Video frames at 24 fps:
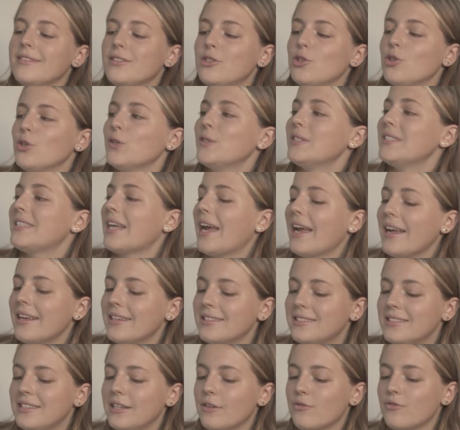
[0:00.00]
Tuesday
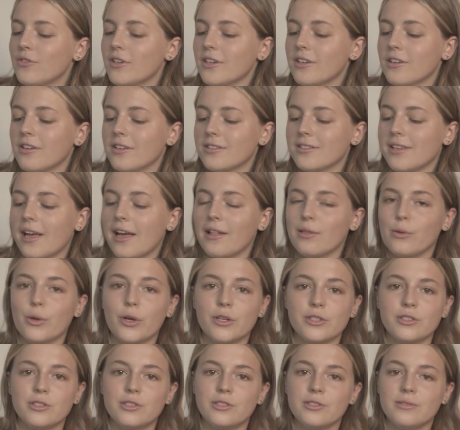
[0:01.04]
is different because I
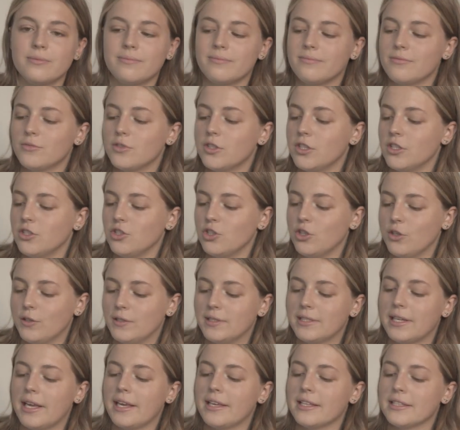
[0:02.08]
lost the
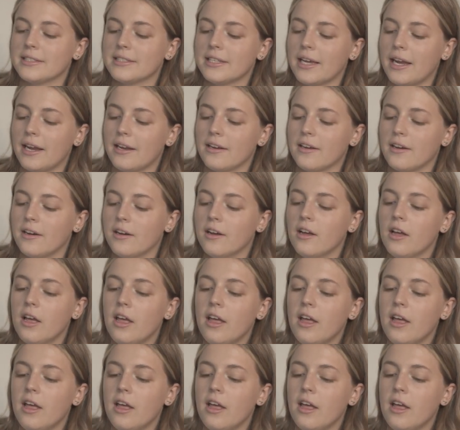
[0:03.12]
Tuesday container.